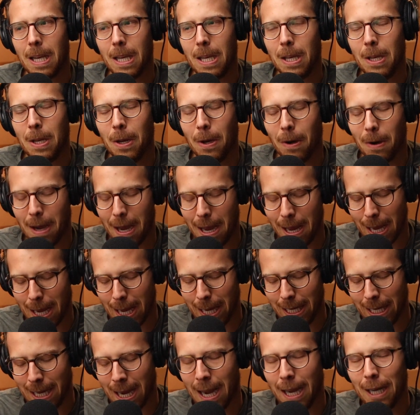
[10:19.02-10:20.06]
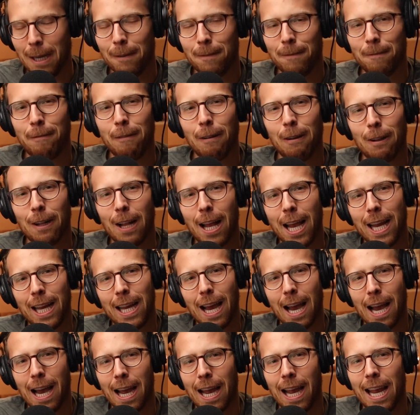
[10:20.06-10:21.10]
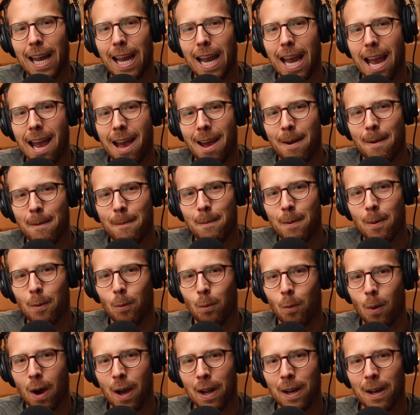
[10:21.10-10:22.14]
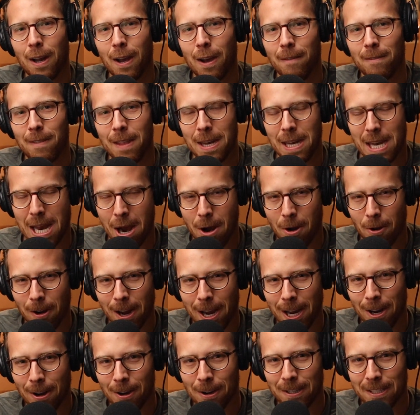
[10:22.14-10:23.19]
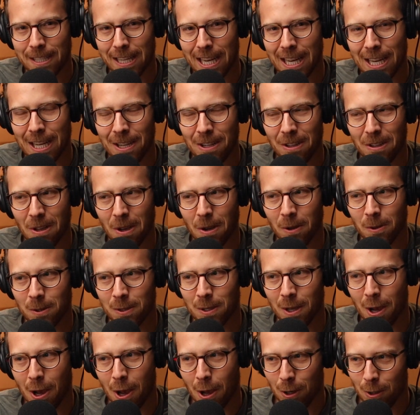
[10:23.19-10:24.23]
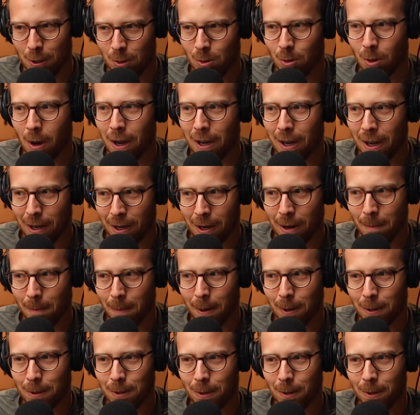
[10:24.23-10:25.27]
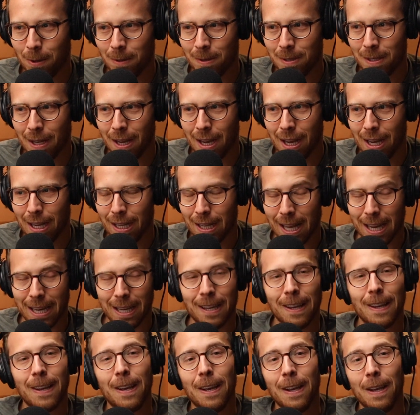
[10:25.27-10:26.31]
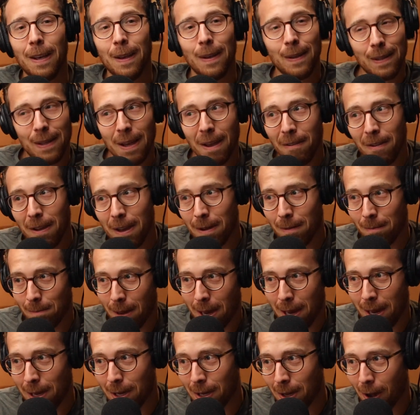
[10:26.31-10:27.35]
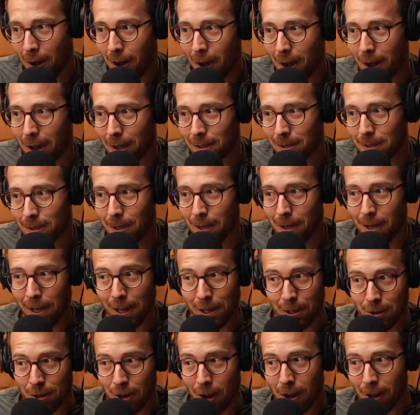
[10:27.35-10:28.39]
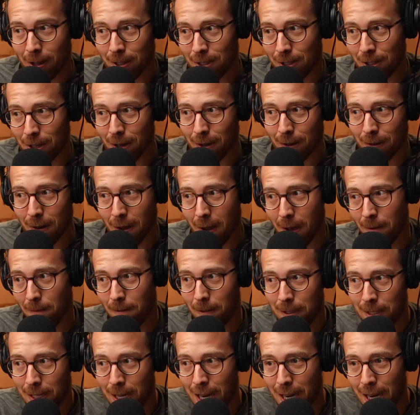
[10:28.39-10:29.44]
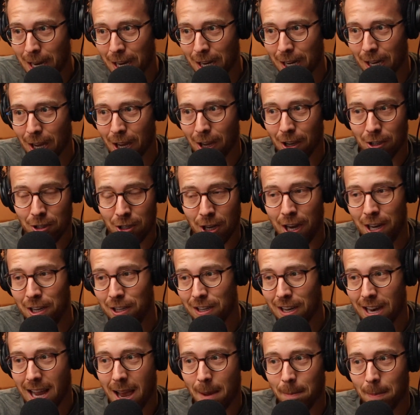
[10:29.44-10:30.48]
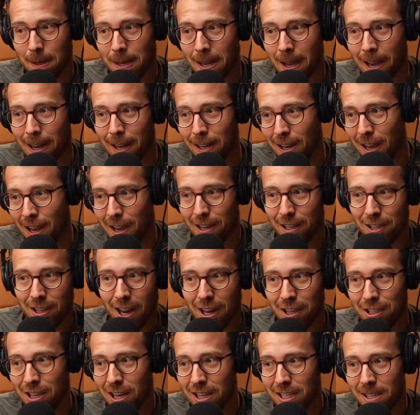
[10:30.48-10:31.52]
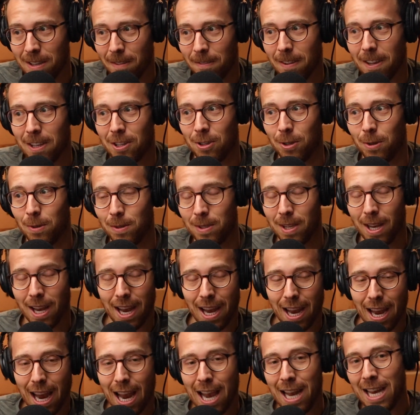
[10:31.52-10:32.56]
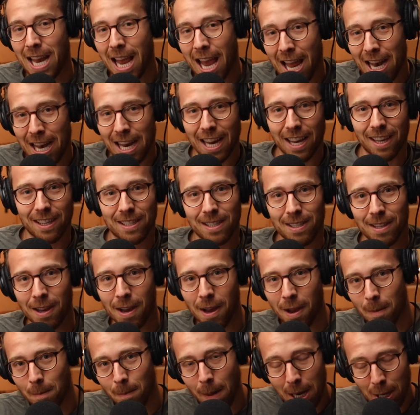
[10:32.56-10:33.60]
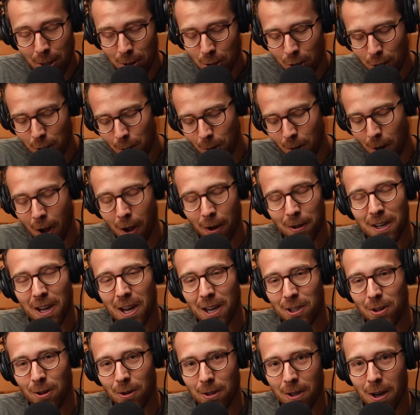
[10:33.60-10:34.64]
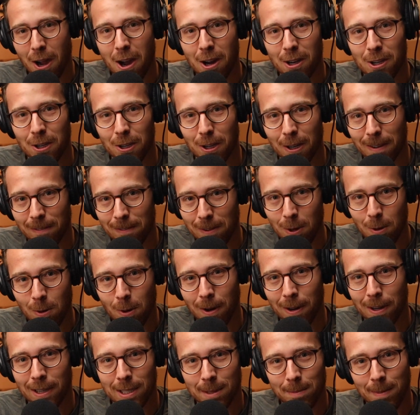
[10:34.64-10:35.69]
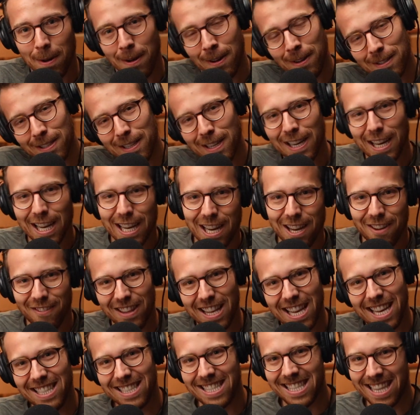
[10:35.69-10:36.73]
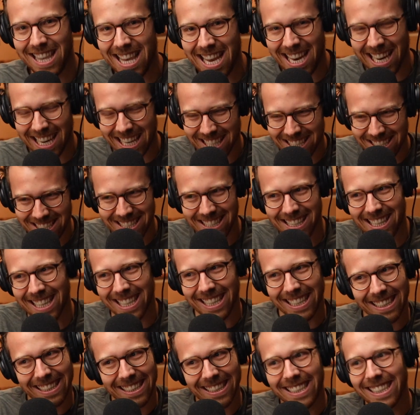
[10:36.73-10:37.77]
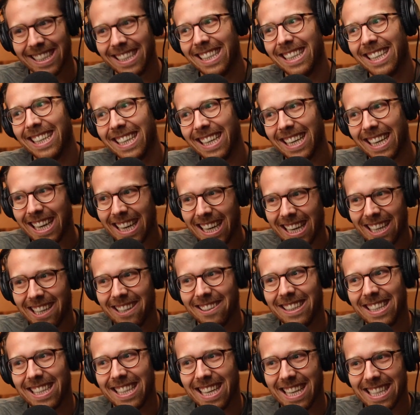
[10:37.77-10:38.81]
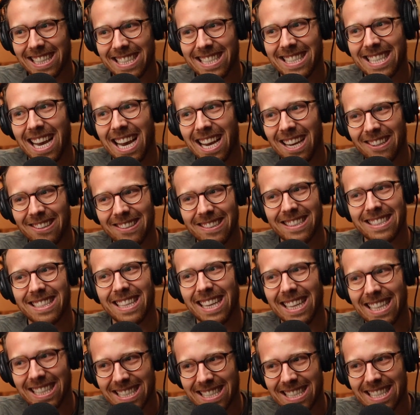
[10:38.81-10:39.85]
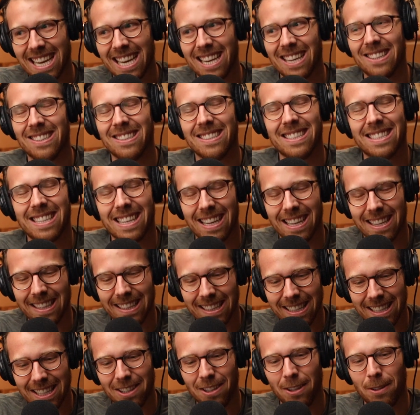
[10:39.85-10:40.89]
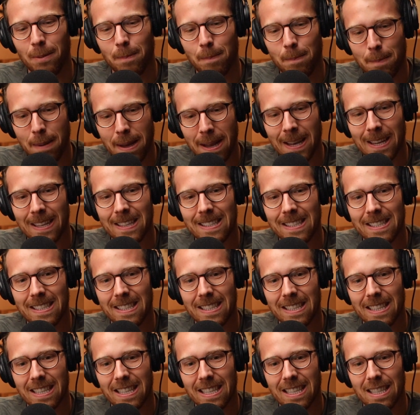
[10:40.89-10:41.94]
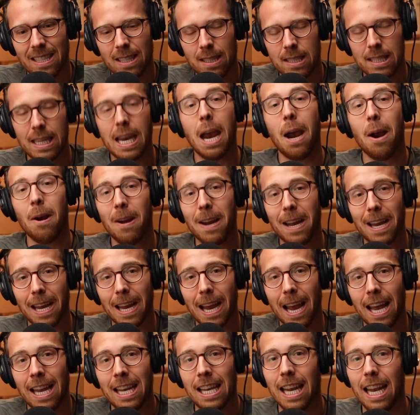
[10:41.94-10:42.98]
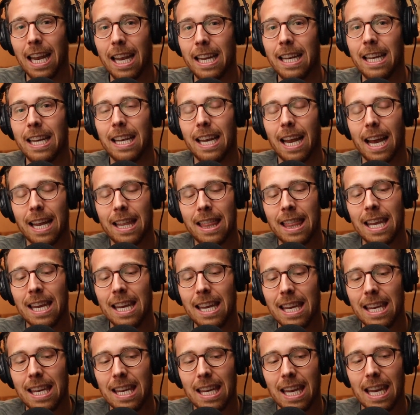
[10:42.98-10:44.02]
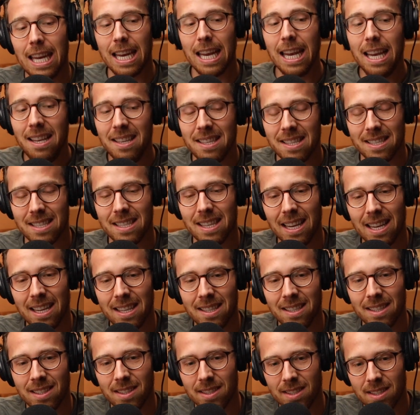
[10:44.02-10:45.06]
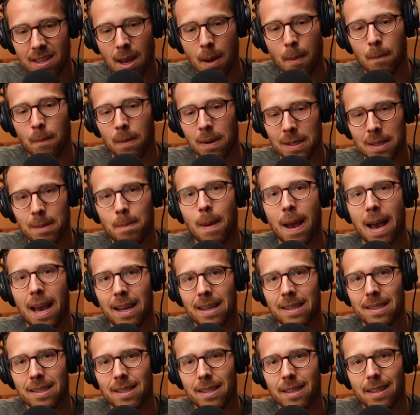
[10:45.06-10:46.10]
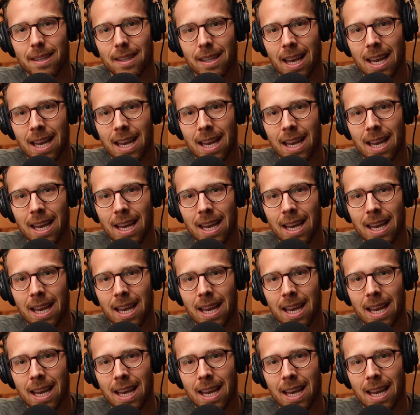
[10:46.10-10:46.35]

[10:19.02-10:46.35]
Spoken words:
I kind of feel like I am one of the narrators in those drug commercials, like giving may cause exhaustion, fatigue, change in appetite, digestive issues, and headaches. Make sure you contact your doctor if you are experiencing any of these things. It sounds a little bit scary. And I think it is in some respects.